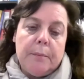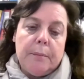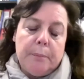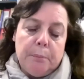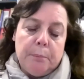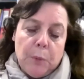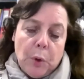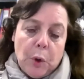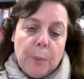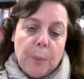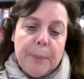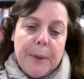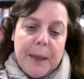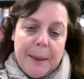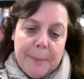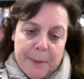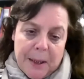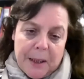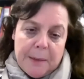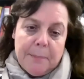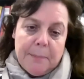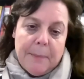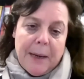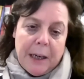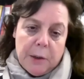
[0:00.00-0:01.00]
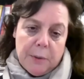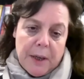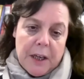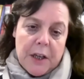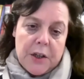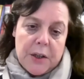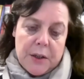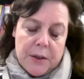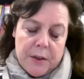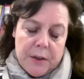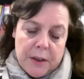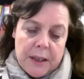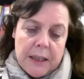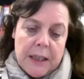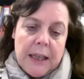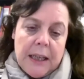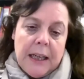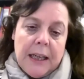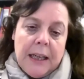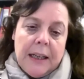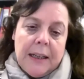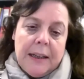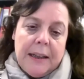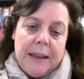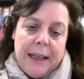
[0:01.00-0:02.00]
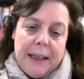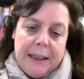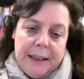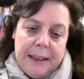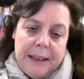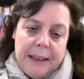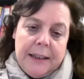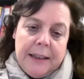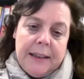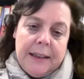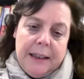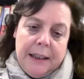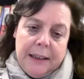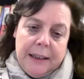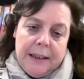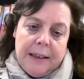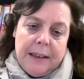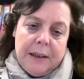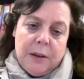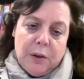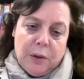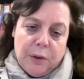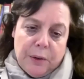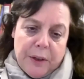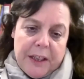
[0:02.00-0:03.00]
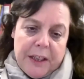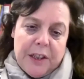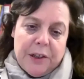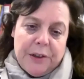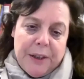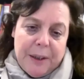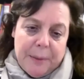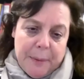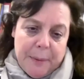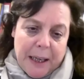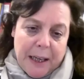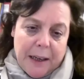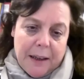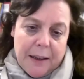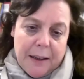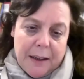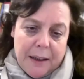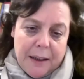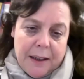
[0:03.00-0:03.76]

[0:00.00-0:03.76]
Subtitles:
more pigment migration than in choroideremia.